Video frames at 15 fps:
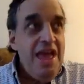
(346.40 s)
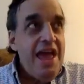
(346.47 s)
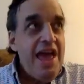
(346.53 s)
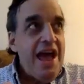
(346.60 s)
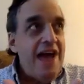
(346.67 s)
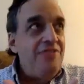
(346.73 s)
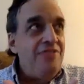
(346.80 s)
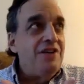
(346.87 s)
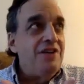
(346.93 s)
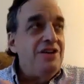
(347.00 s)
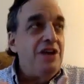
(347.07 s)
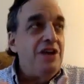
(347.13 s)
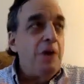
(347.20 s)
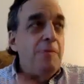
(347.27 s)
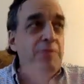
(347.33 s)
And,
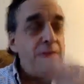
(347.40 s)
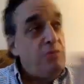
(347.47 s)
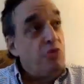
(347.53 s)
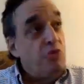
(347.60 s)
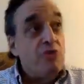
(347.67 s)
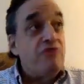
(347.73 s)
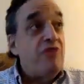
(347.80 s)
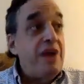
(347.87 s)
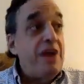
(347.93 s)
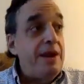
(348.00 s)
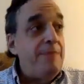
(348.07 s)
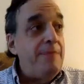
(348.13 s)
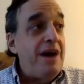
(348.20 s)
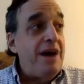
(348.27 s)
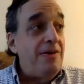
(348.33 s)
people are afraid
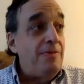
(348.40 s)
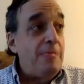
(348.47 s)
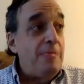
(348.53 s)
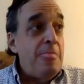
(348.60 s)
about